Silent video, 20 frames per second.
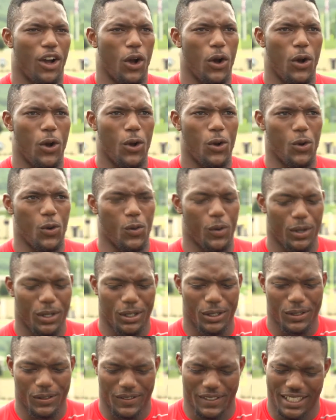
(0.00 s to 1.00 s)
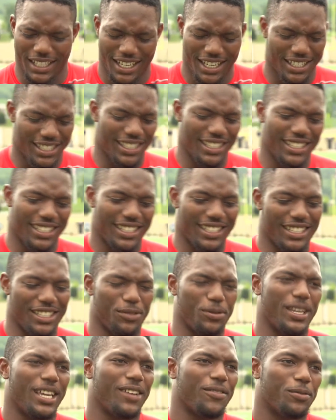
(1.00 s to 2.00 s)
Oh well, yes, it does.
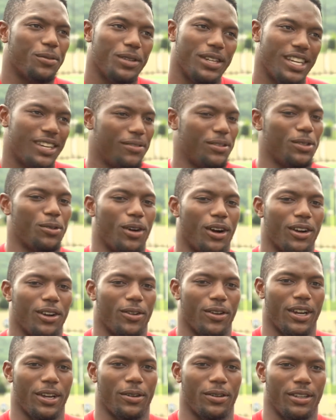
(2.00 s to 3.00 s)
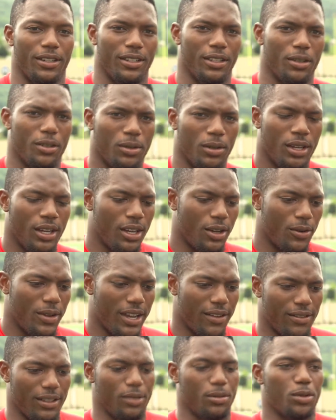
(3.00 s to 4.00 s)
We have we definitely walk around with a little. We
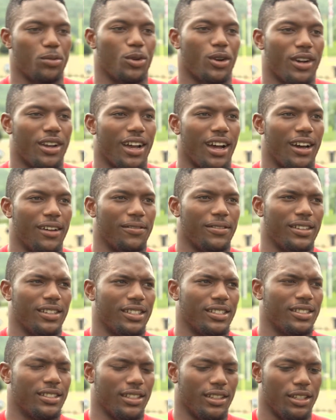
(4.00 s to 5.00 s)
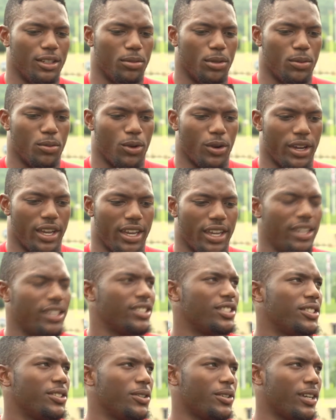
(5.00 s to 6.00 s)
have a little bit more confidence, a little bit more
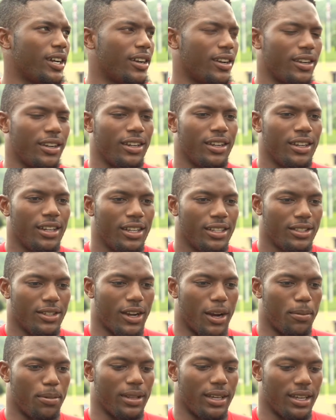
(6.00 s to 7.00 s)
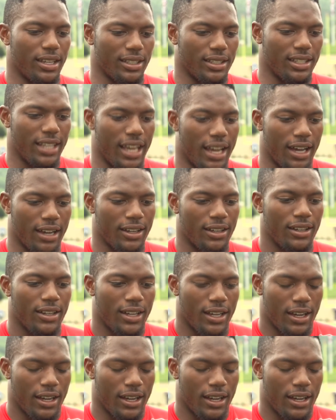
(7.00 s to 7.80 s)
edge to our to our playing style.